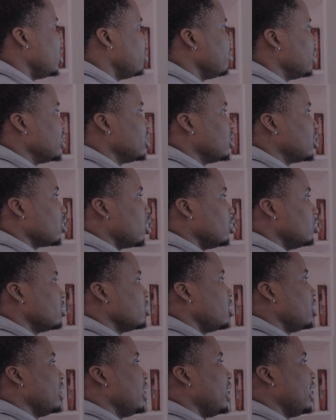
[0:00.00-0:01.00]
That's just
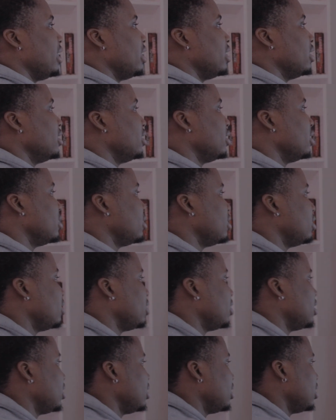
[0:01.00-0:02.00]
consolidating.
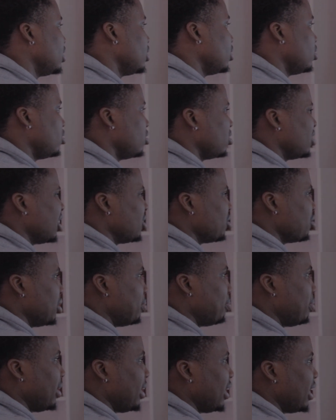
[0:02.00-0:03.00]
Oh, that's
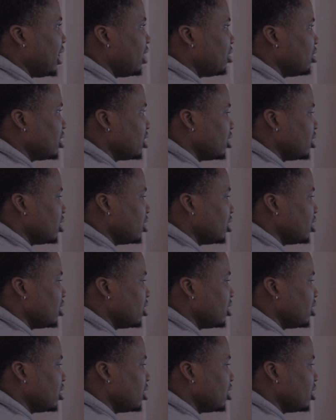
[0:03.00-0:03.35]
already played out.